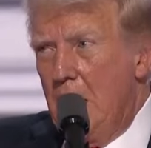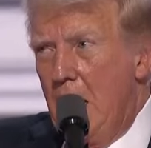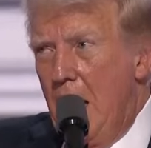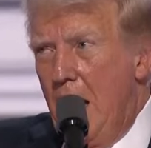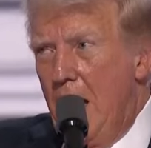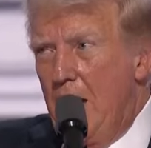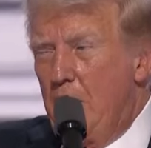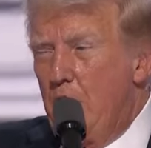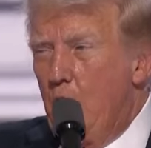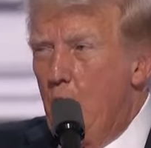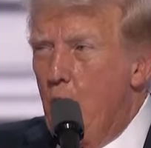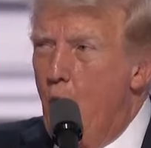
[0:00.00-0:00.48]

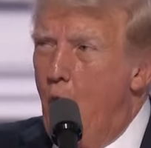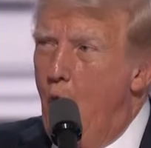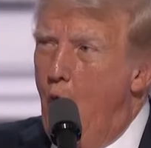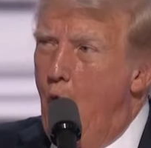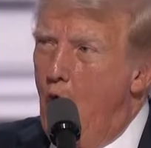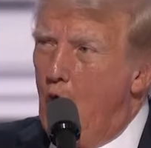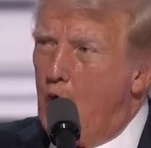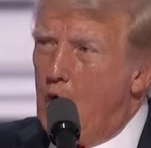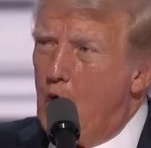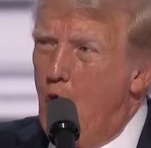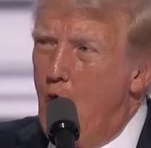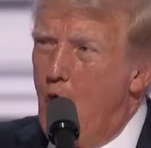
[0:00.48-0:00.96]
and the
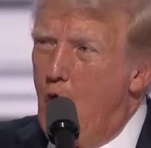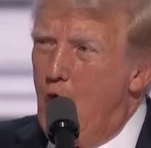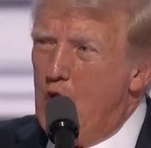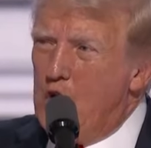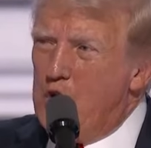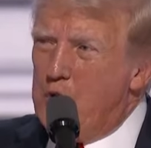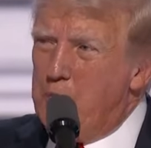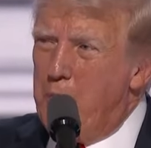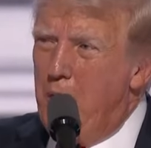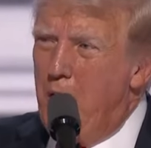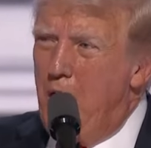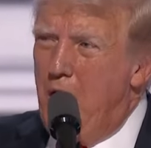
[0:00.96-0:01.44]
war
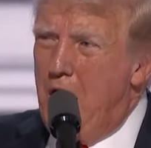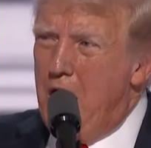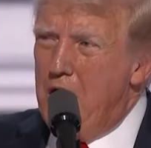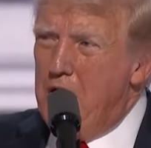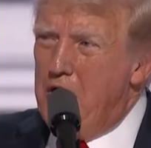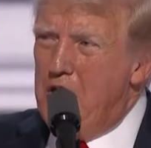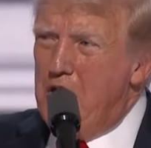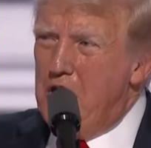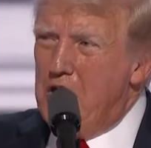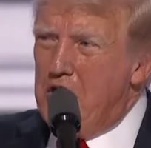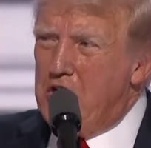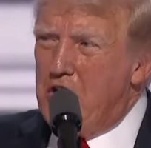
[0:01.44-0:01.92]
caused by
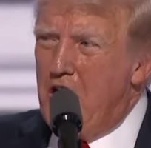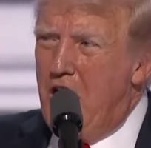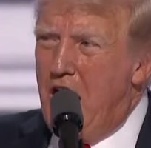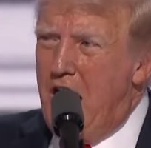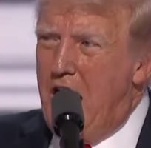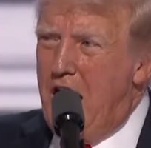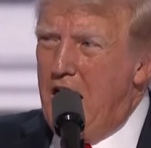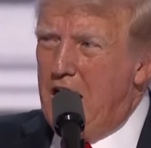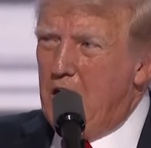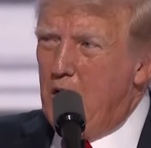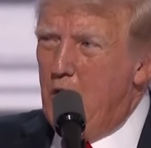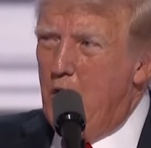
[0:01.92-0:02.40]
the
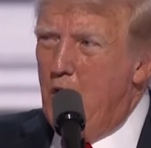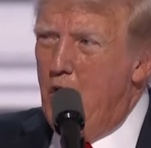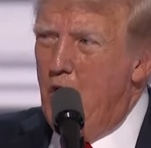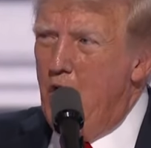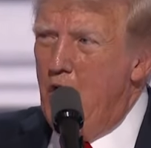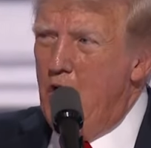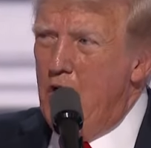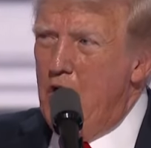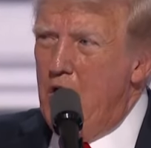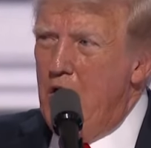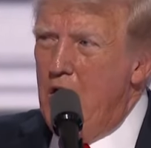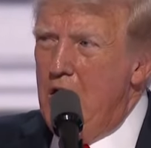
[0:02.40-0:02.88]
attack
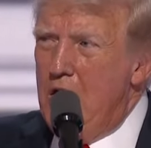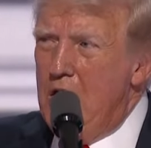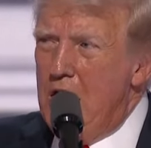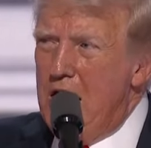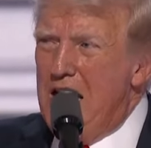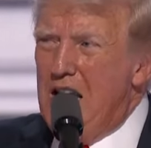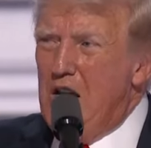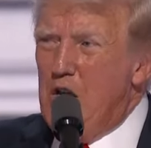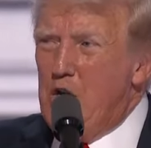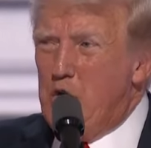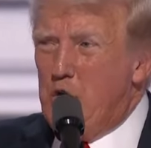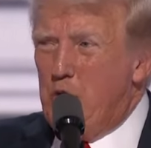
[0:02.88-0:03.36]
on
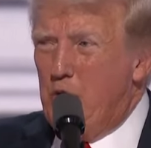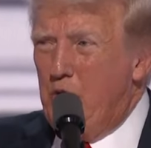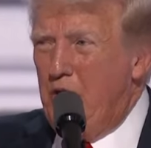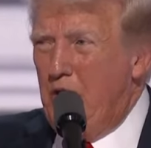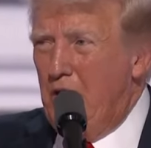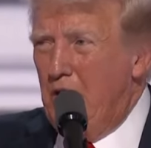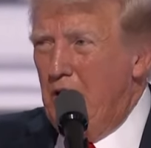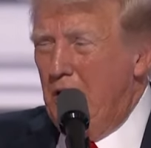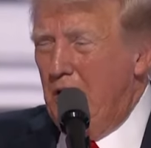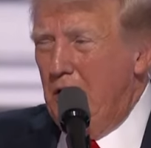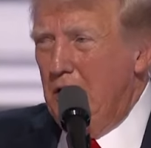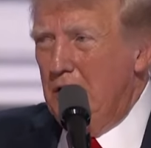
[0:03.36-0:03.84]

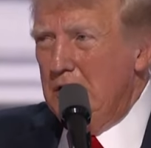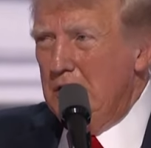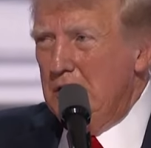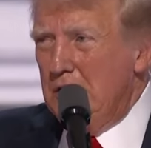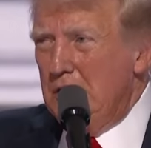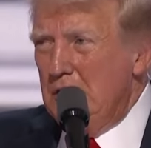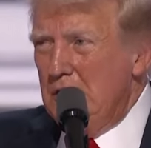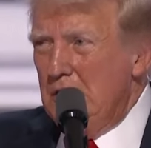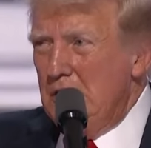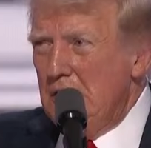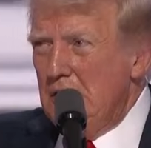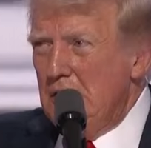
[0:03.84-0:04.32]
Israel
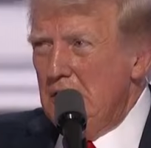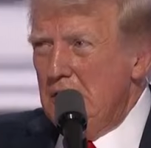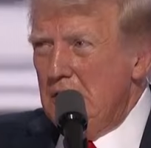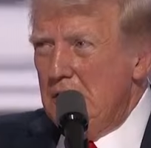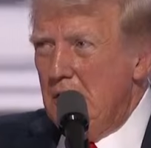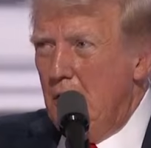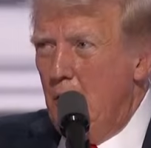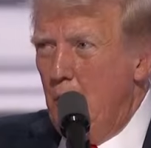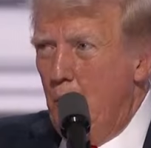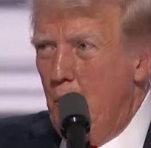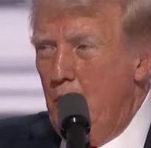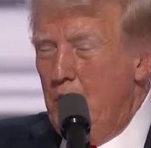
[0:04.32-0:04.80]

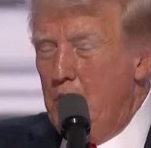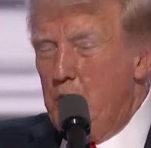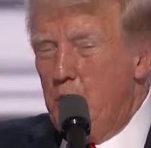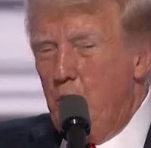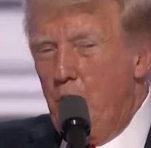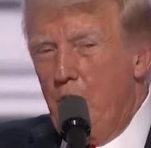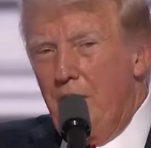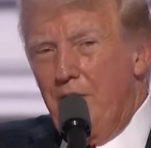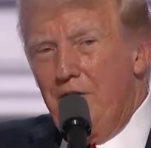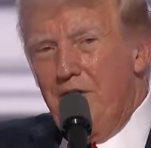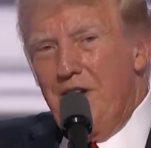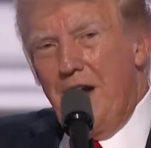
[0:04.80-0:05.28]
which
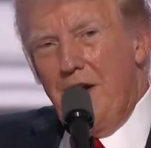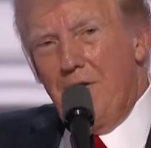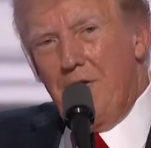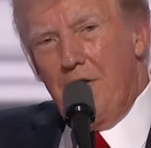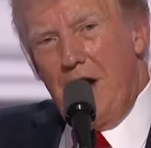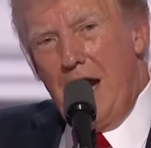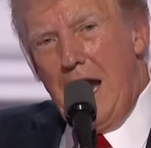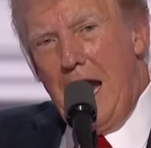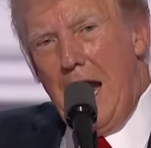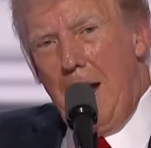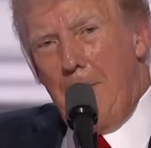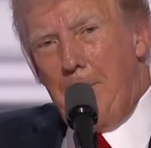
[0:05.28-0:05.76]
would have
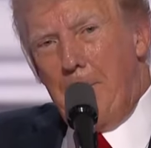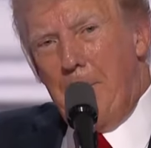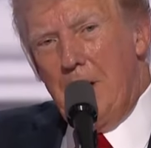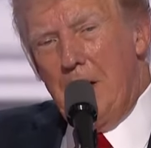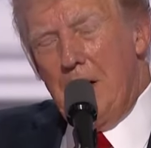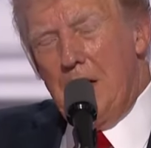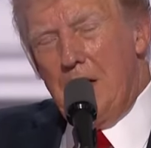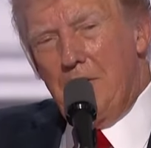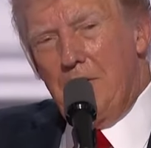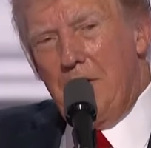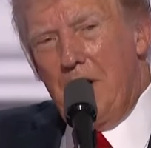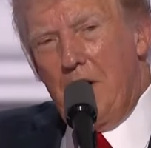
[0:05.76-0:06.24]
never
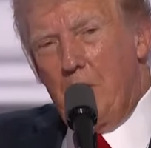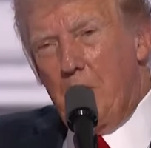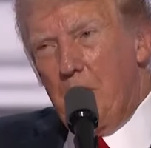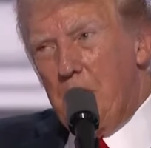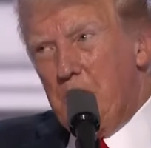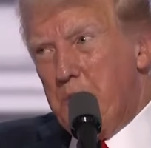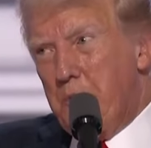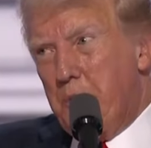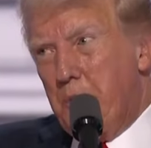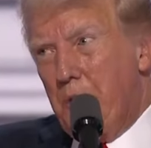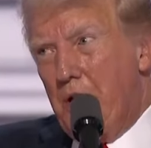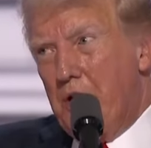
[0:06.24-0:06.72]
happened if I
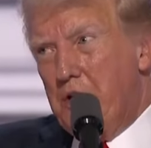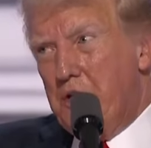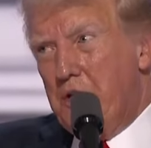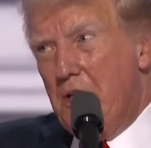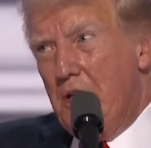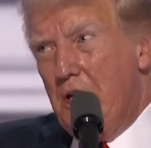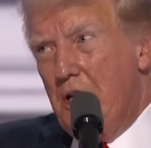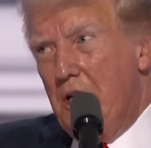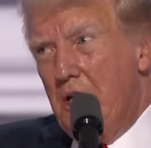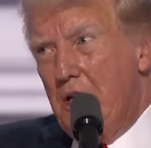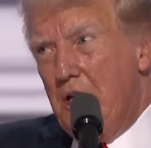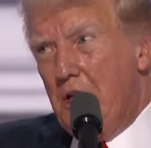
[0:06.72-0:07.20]
was
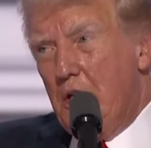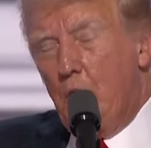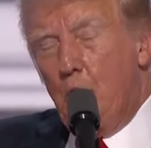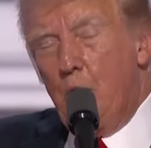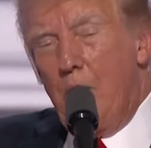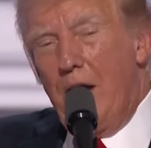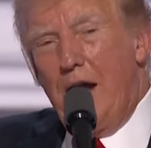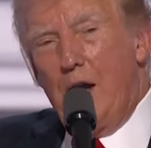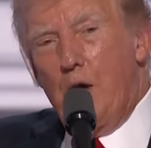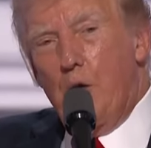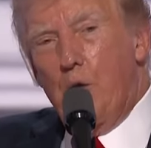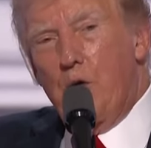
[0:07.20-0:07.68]
president.
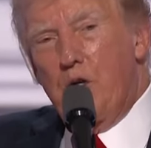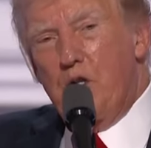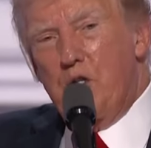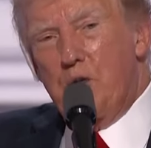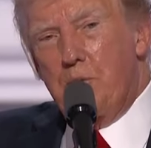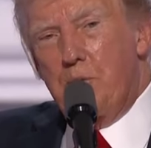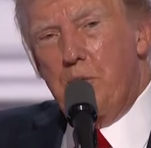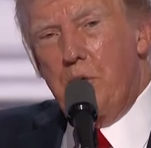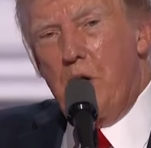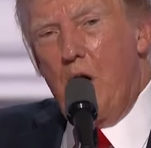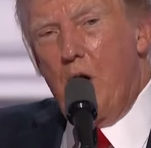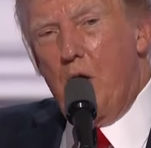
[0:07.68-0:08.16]
Iran was
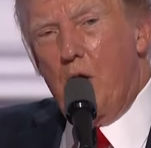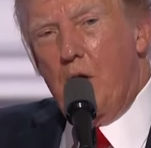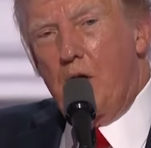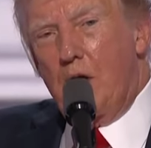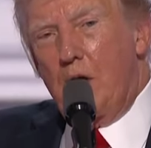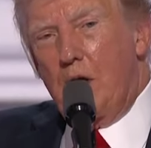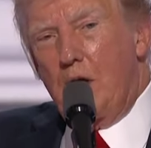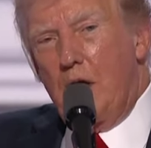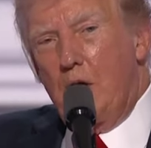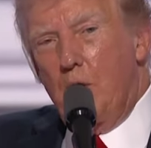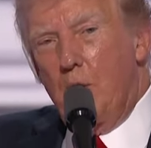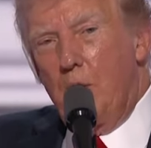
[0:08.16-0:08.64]

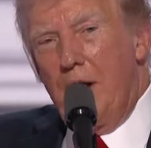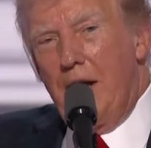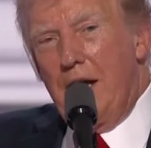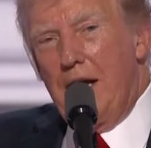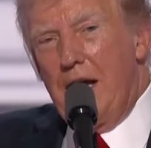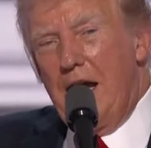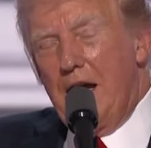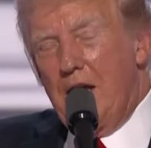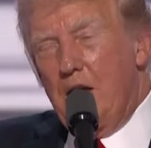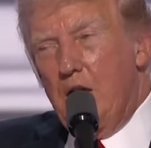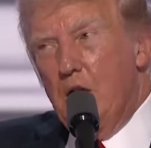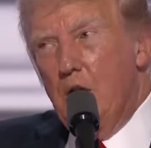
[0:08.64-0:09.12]
broke. Iran
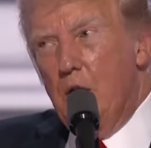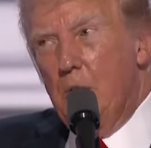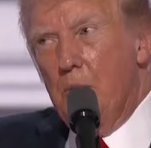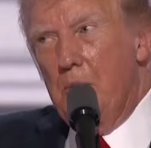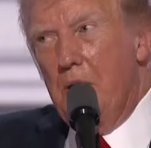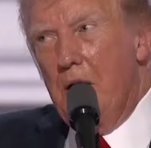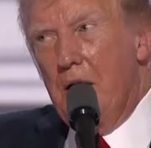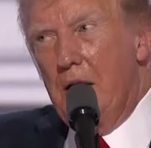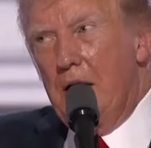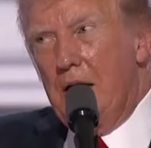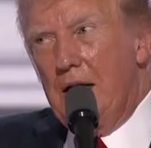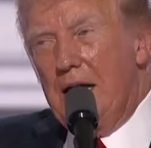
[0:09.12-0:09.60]
had no
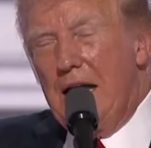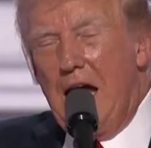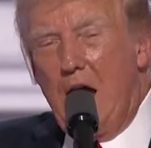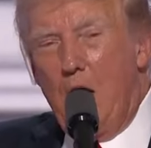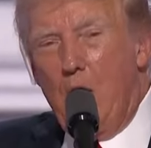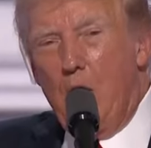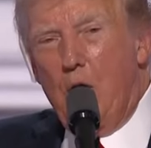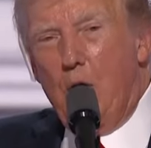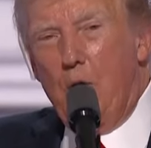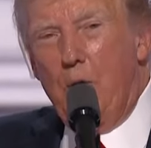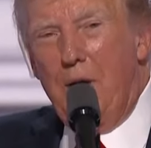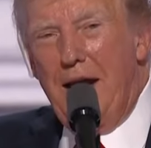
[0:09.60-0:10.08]
money.
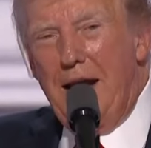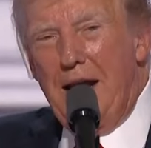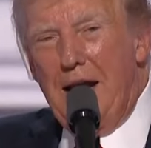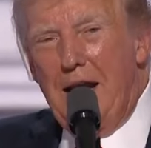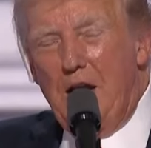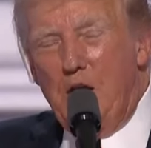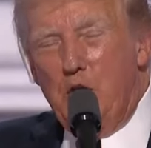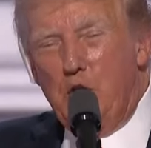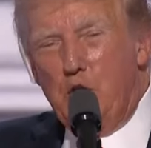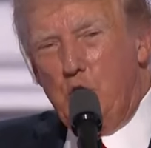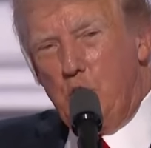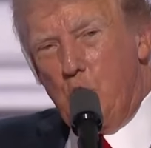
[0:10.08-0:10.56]
Now Iran
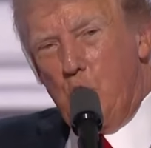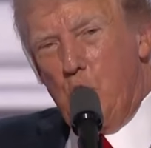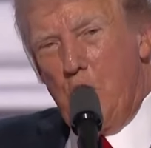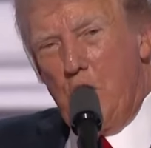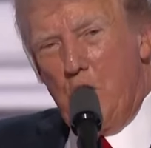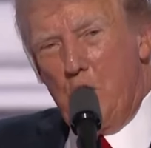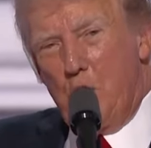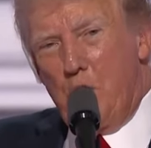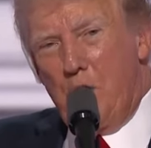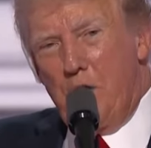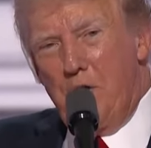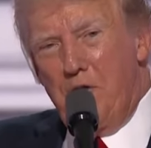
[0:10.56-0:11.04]
has
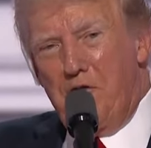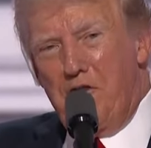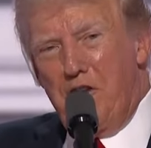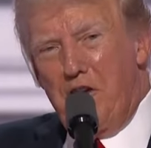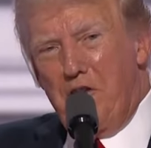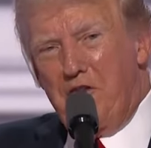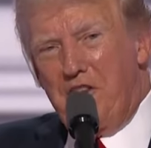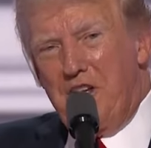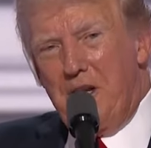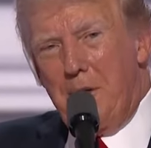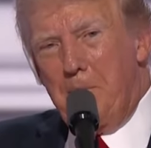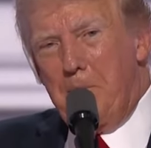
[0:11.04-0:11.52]

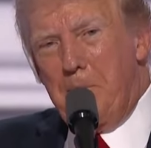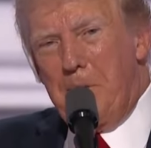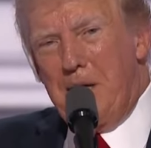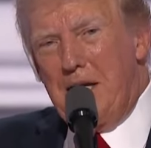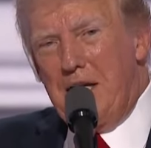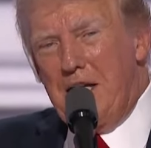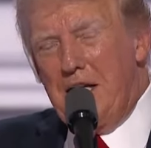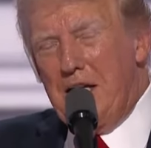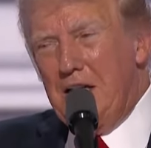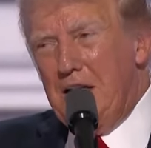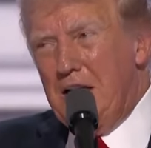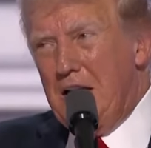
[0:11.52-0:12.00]
$250
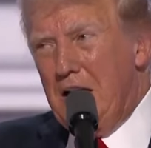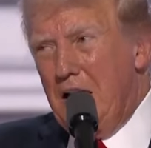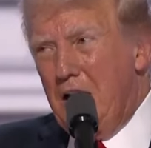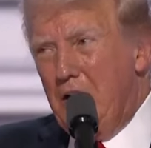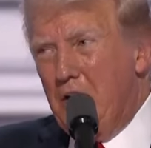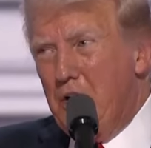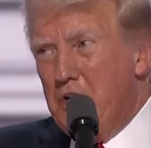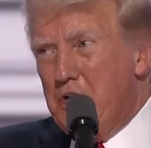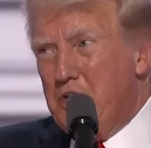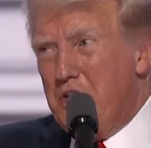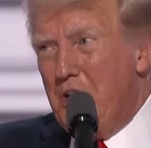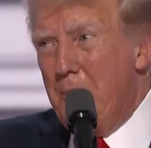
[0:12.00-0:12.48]
billion.
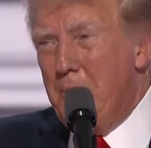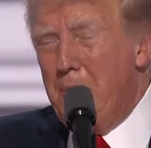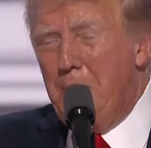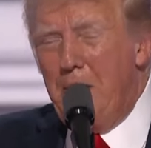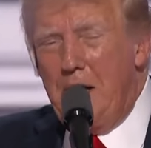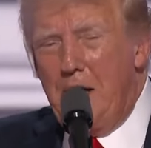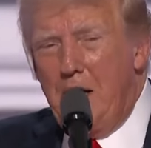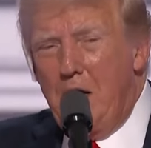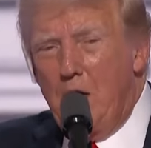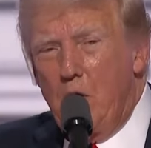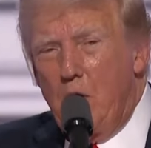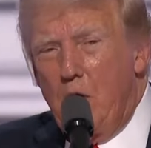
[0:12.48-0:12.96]
They
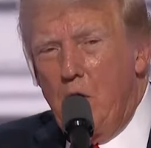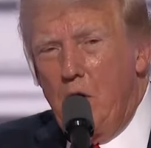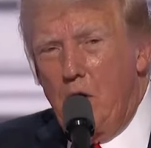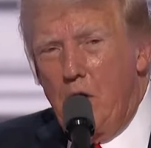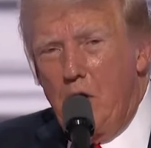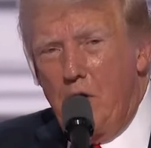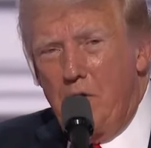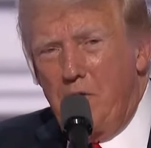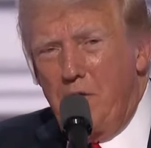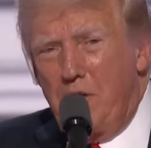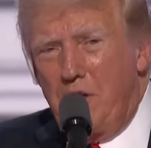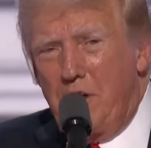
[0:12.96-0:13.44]
made it
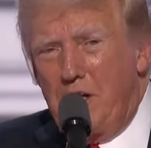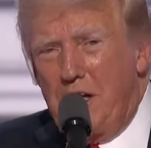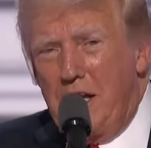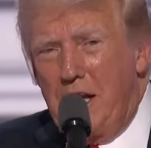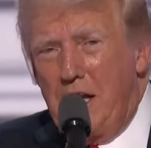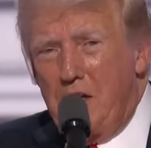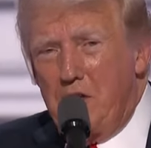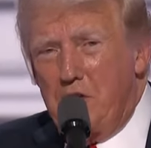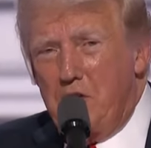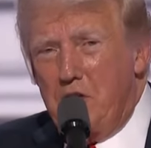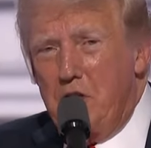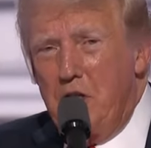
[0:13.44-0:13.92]
all over the
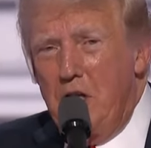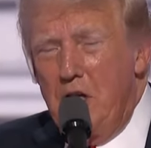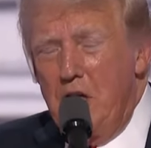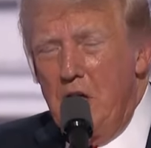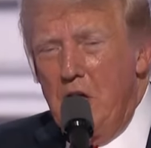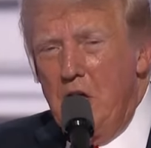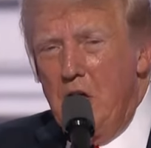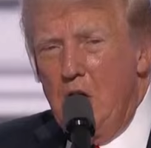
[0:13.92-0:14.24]
last